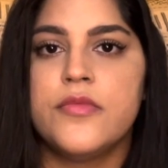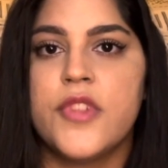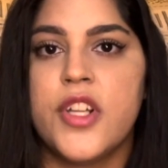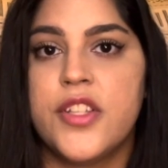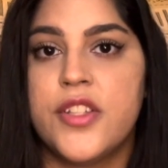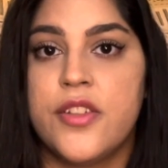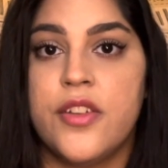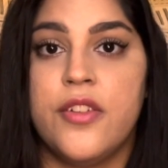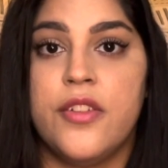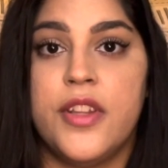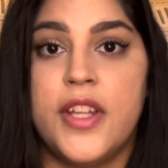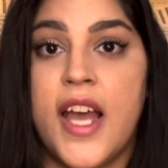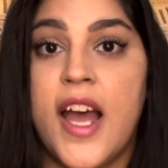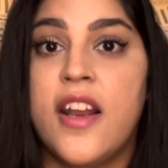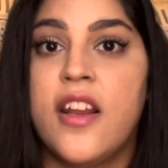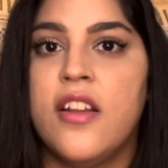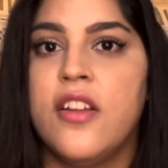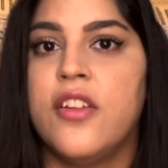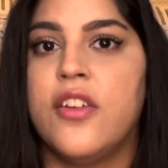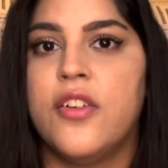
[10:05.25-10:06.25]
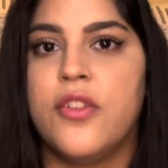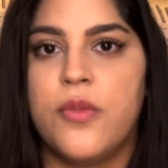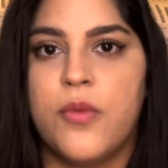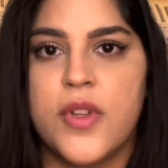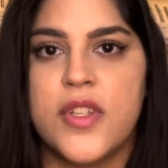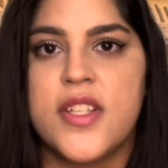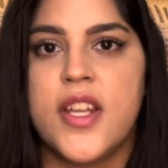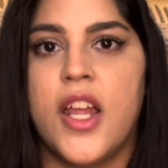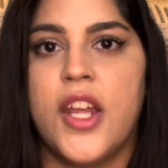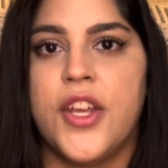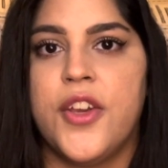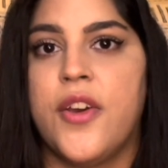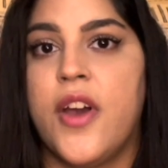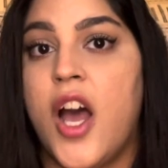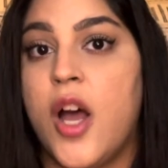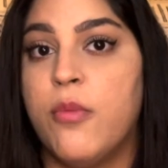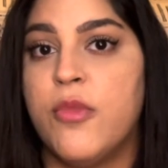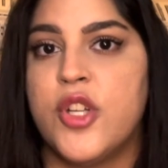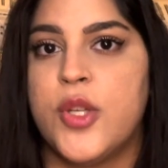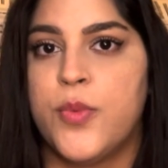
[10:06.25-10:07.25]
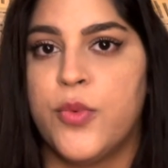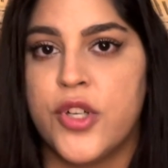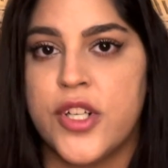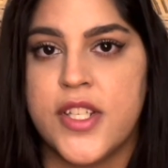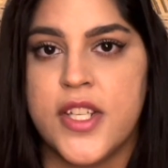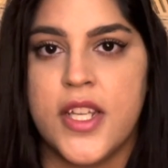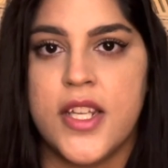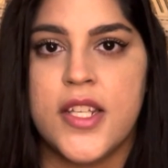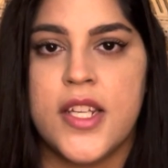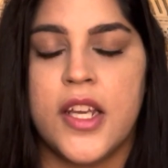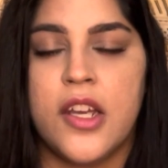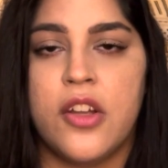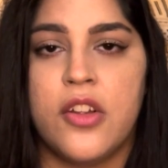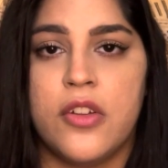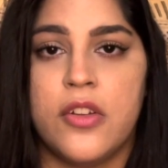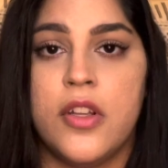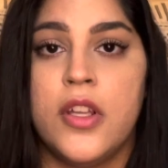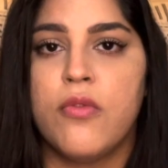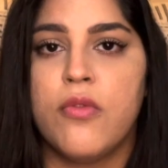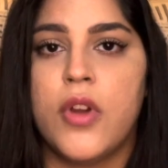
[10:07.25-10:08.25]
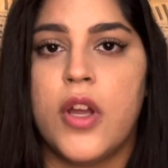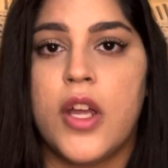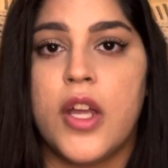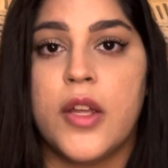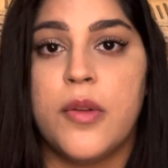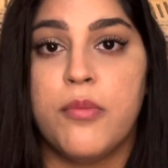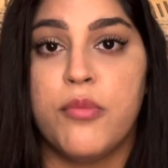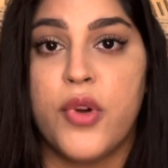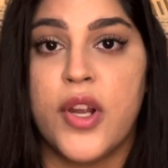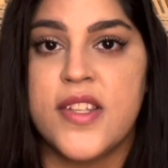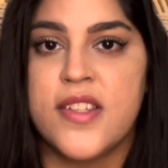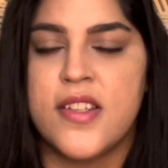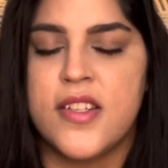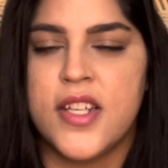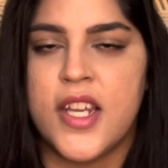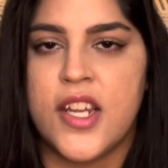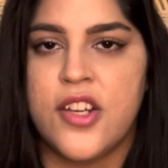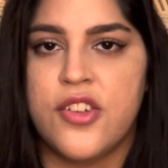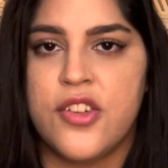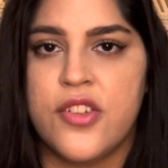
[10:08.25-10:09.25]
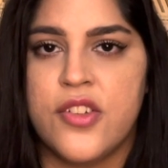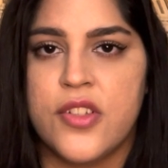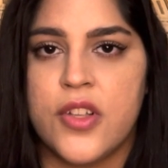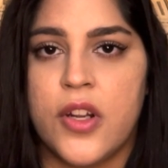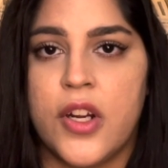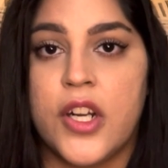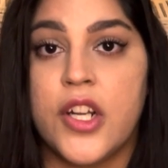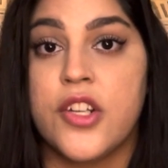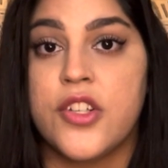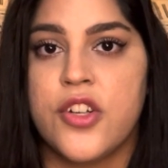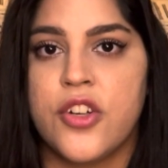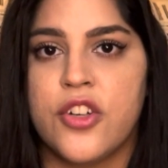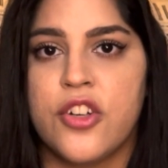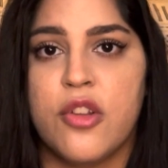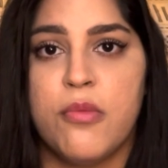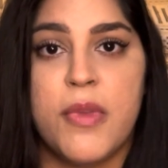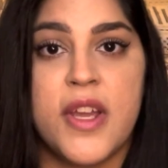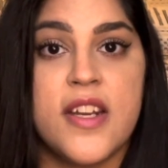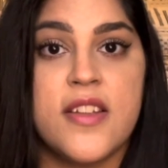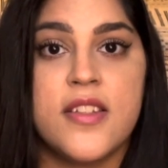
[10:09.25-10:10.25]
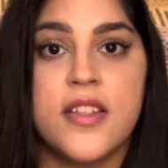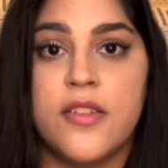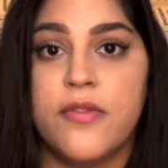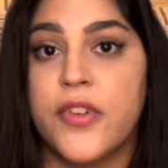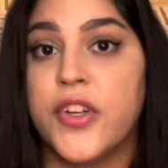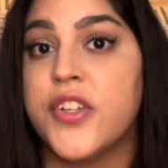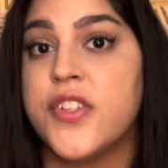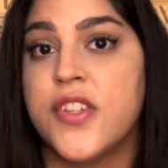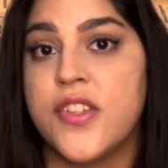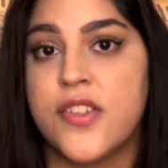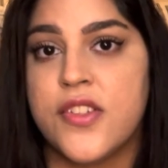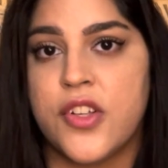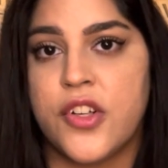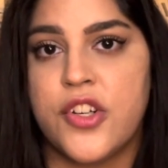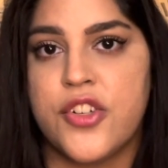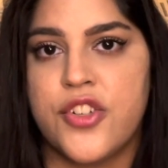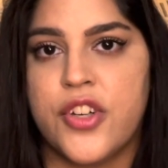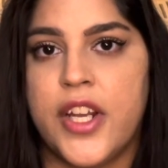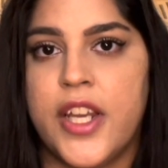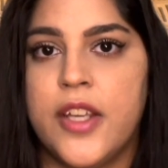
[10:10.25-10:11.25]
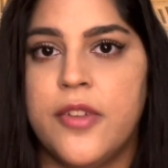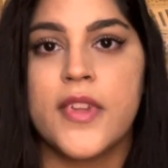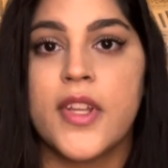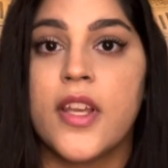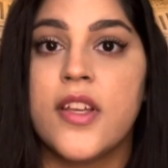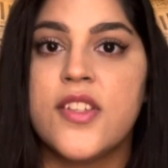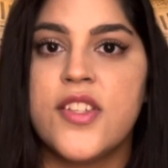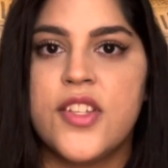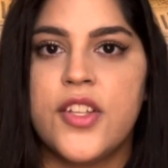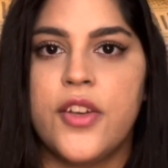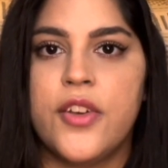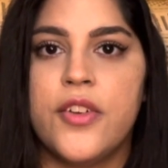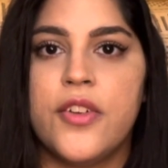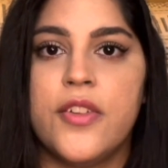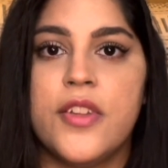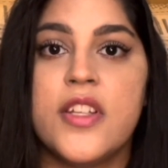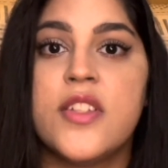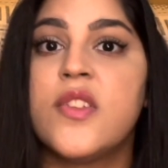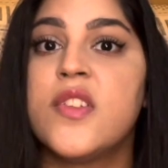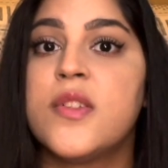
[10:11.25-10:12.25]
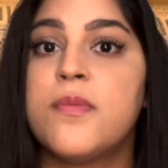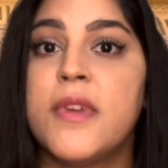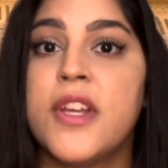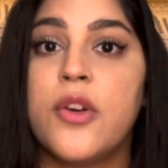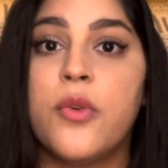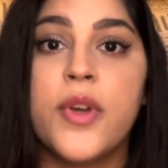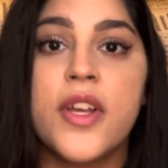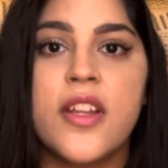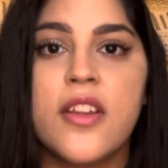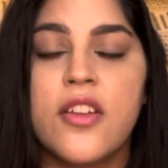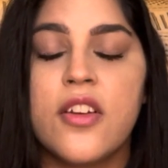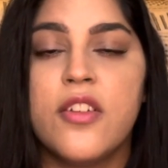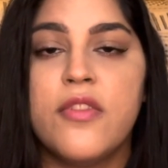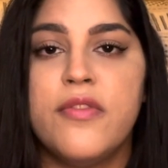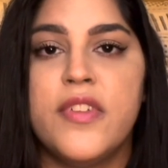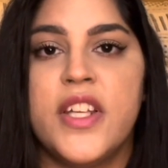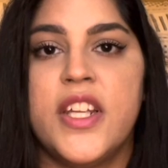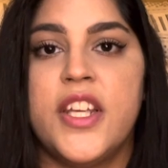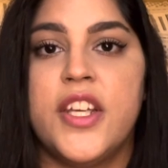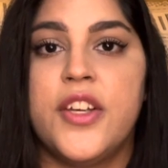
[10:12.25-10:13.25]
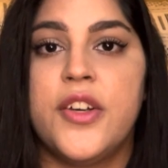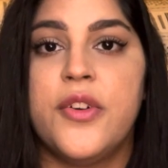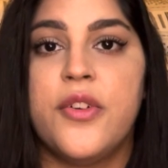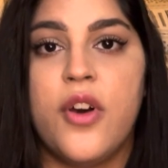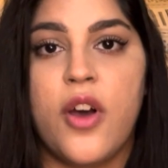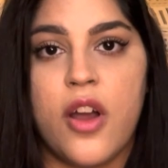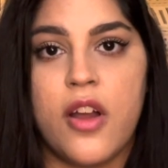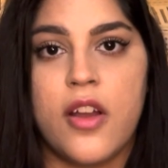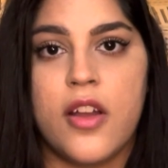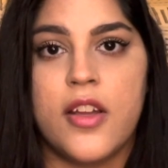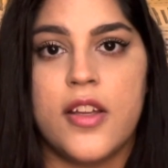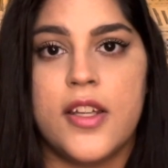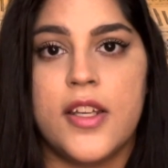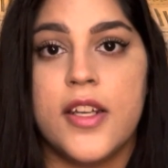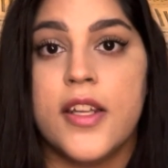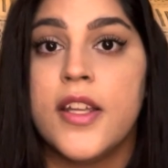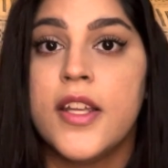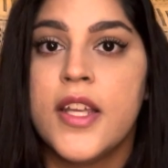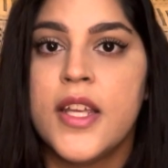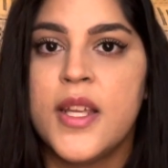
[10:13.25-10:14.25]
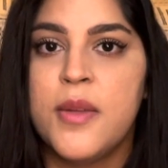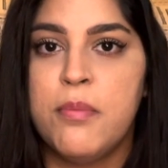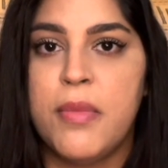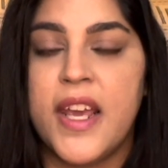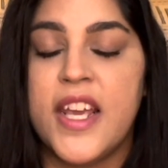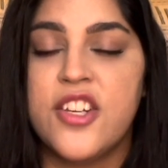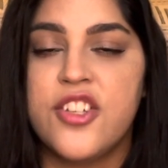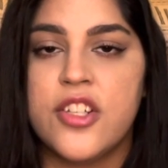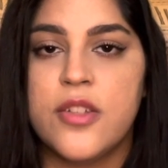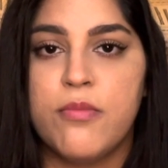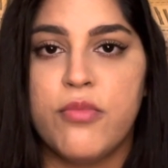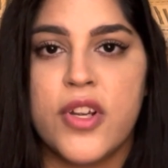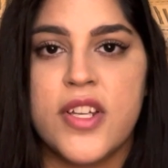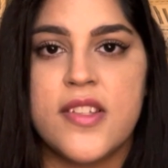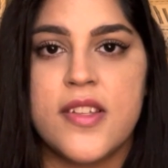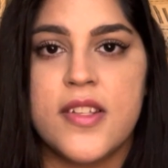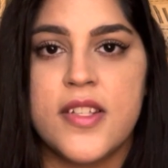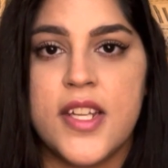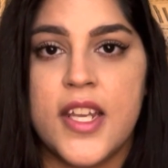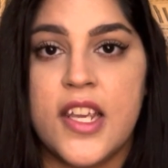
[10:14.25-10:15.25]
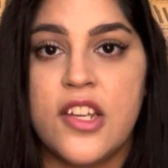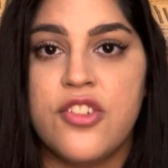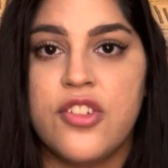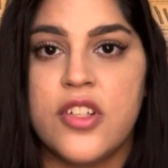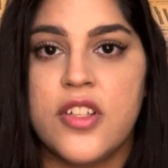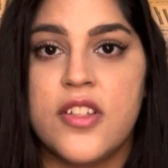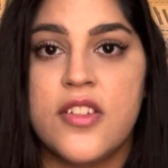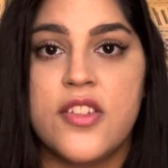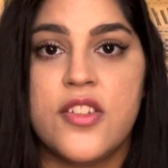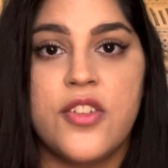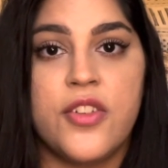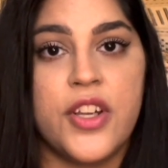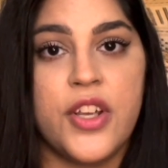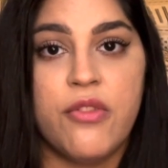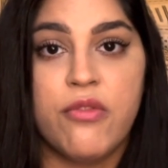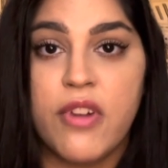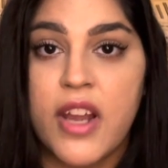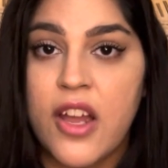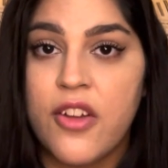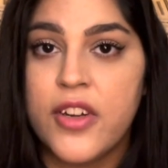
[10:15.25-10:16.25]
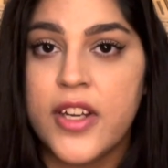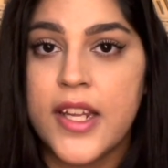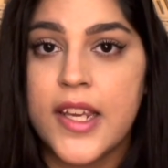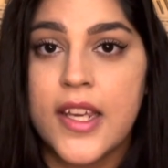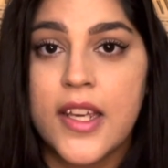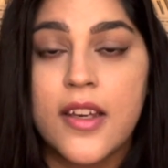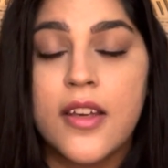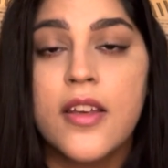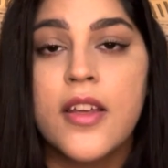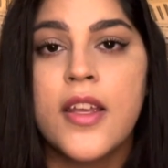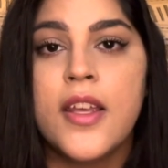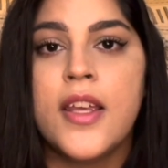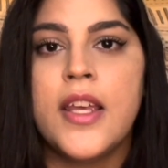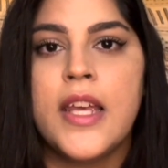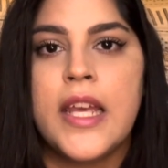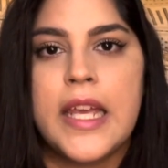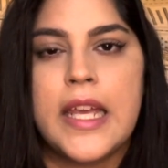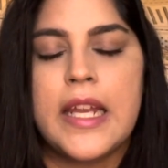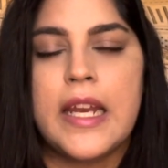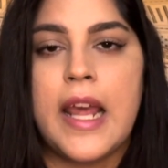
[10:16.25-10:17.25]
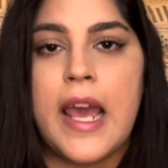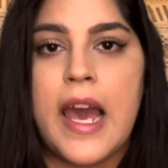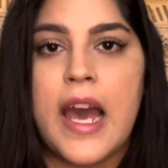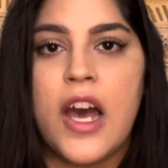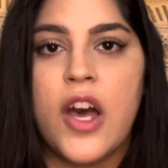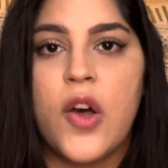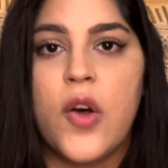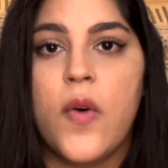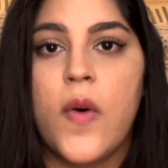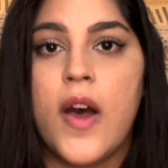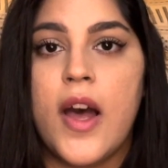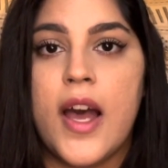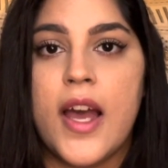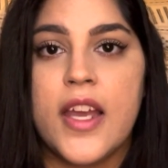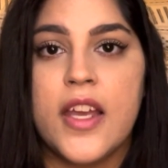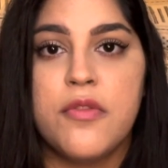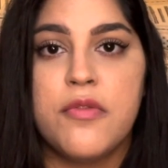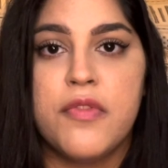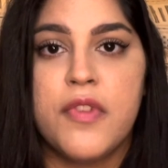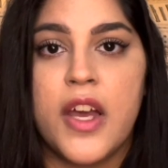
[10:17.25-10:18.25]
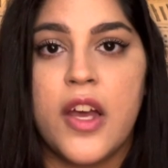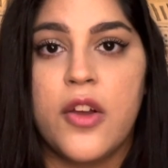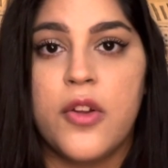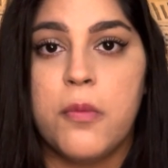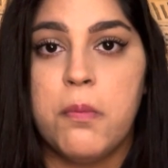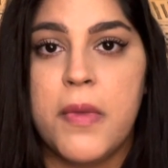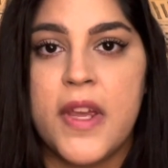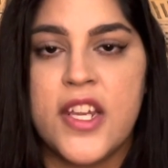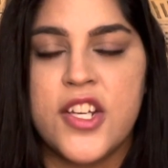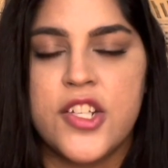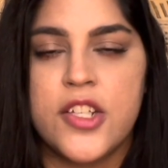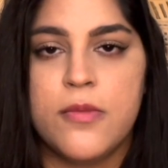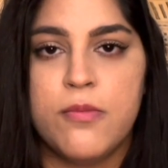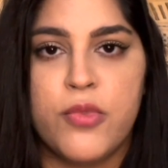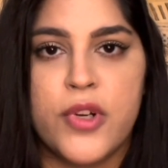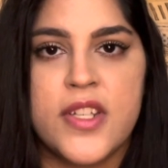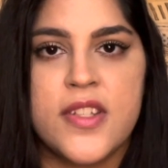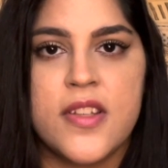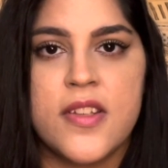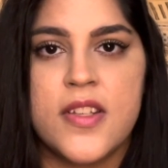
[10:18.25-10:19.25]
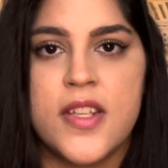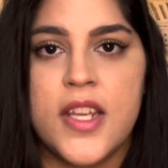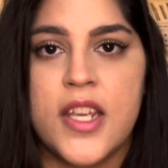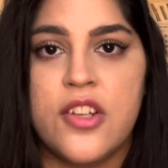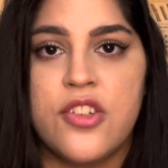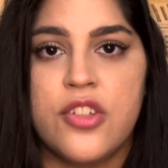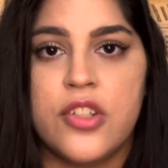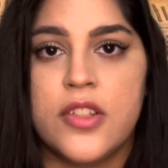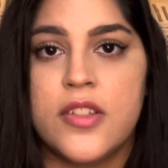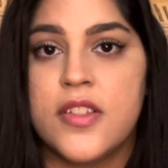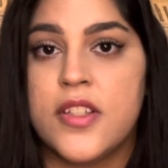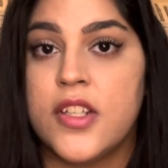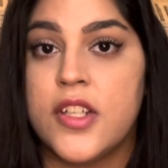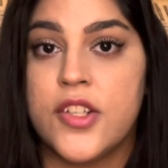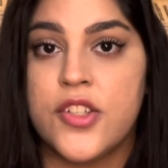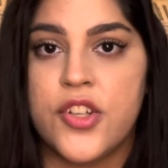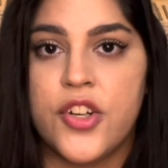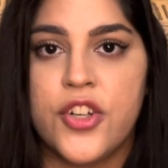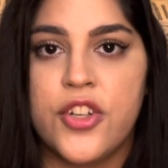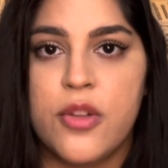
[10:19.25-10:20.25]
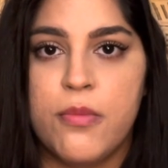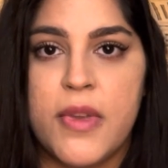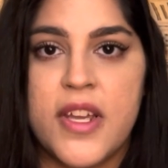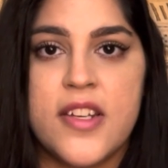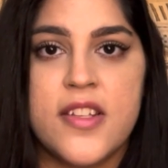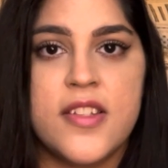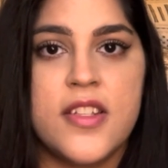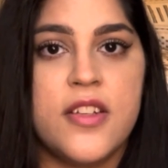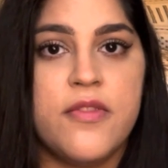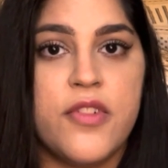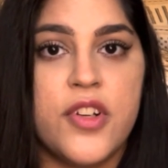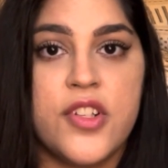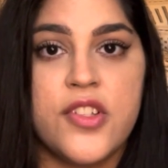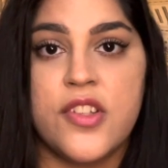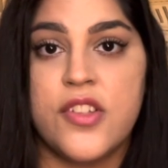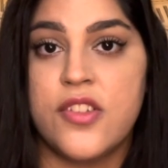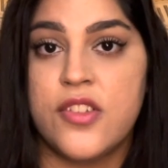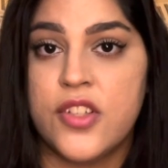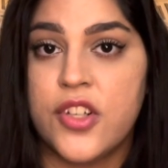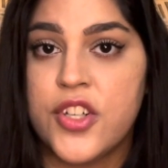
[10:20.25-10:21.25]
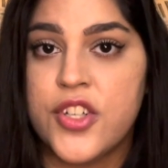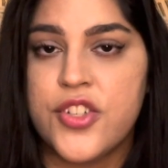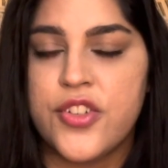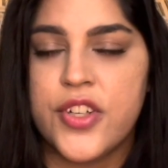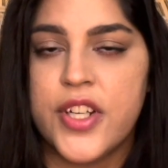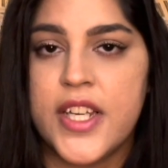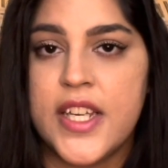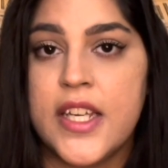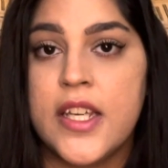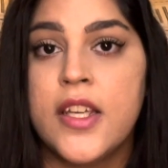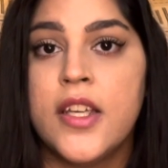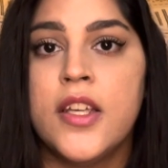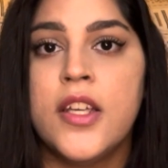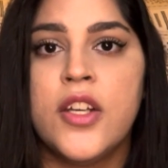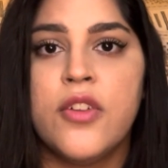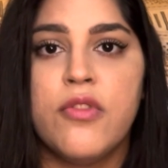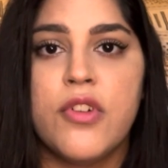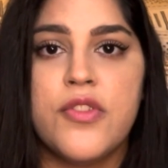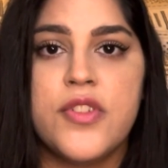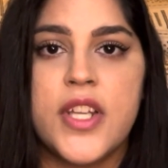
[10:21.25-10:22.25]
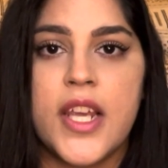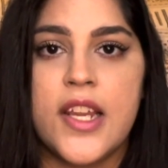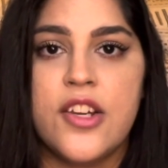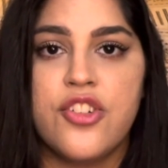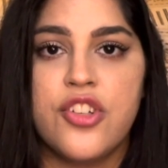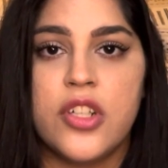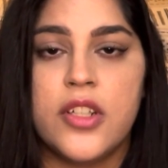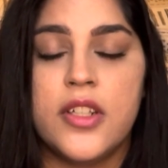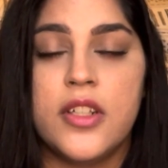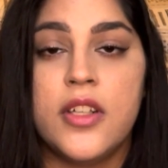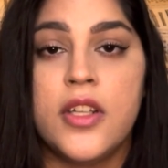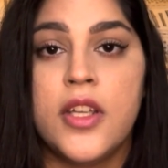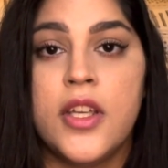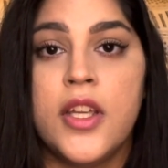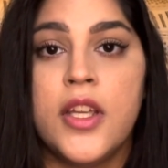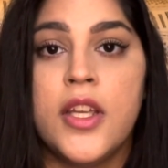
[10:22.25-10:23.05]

So that alone will tell you how much more detailed presentations are in internal medicine versus surgery. So this is my quick little video on patient presentations during rounding and how I found patient presentations in internal medicine versus surgery rotation.